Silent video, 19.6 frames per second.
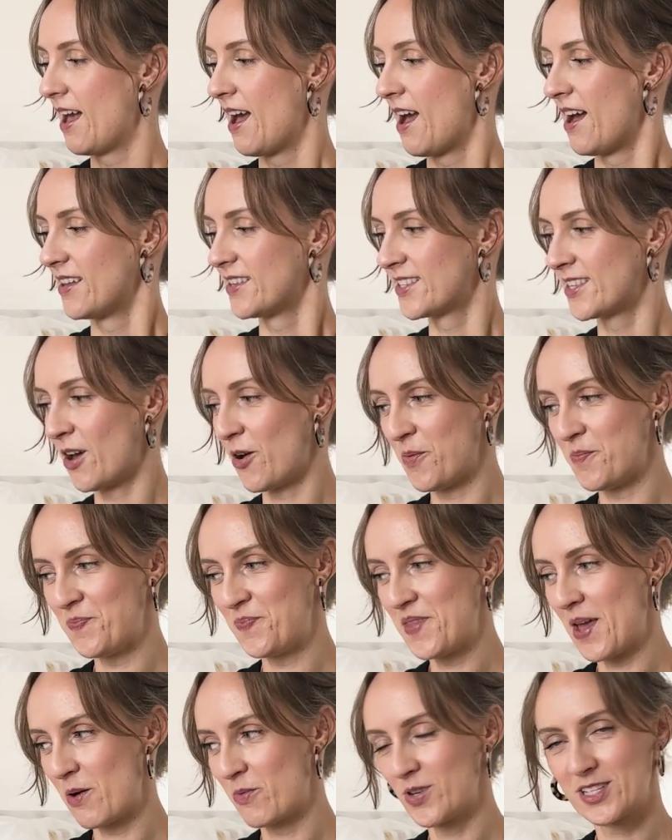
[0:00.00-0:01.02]
So
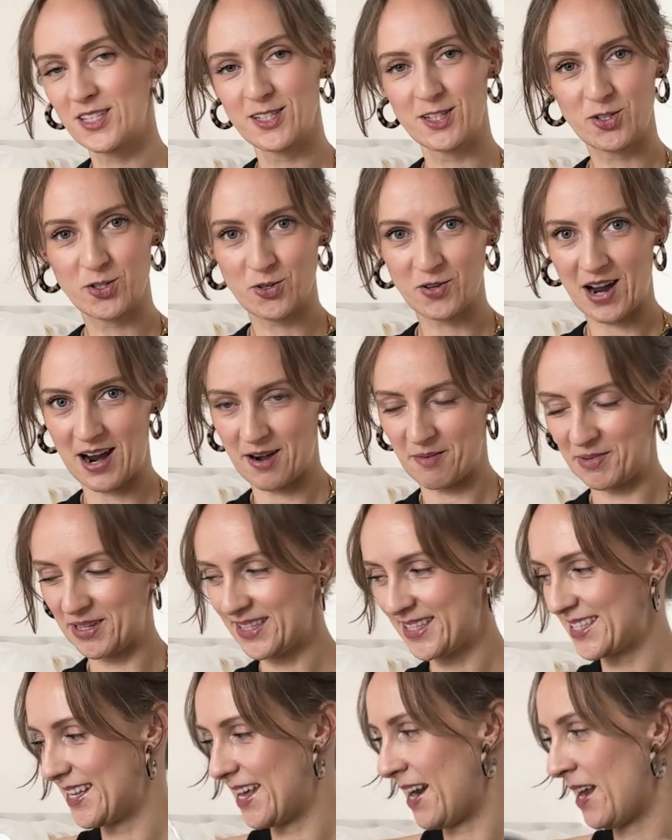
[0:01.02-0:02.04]
that was the 2
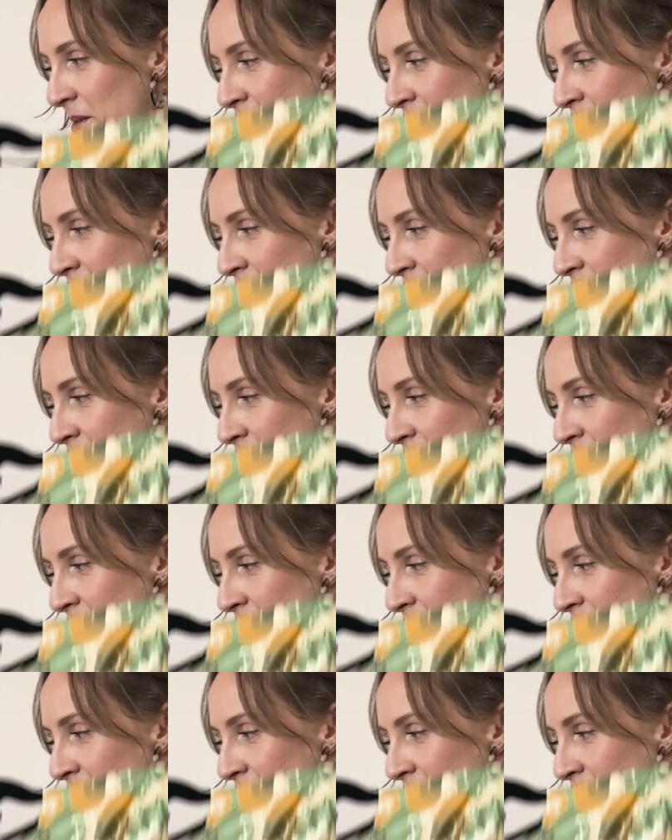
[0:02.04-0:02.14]
garments that I